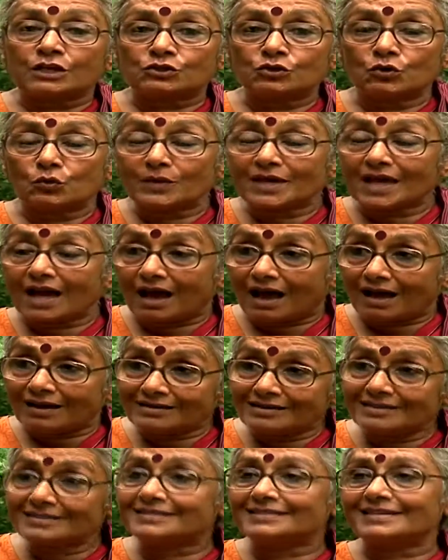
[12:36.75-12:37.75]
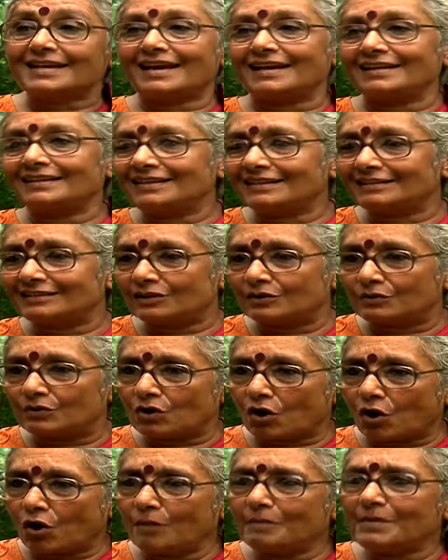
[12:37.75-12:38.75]
So we understand that the
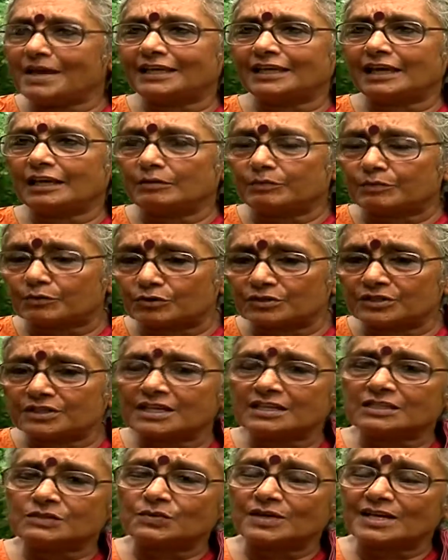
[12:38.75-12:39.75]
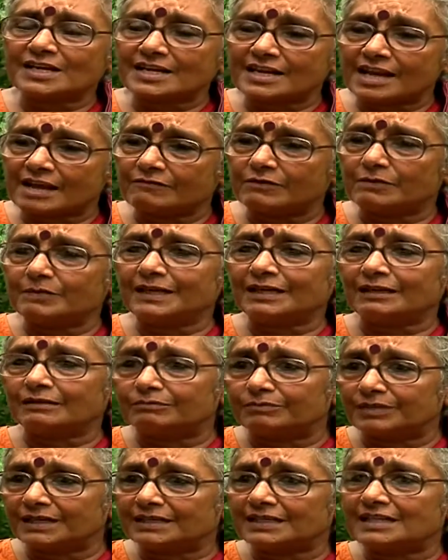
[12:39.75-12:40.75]
law-making process will never be
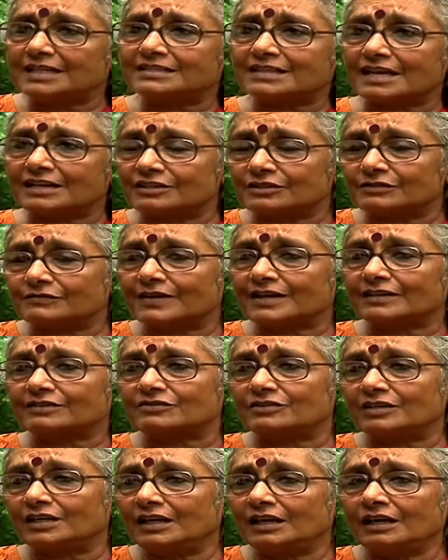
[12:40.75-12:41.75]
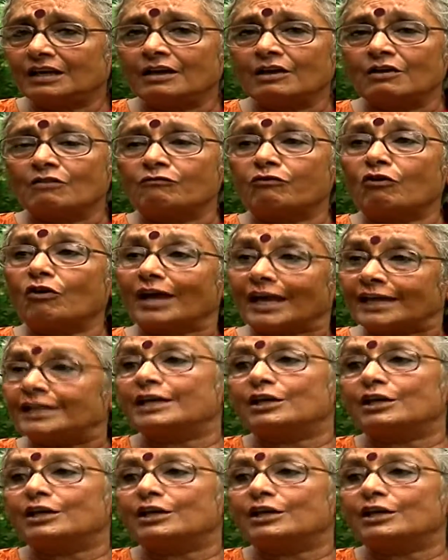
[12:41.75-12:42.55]
completely satisfactory for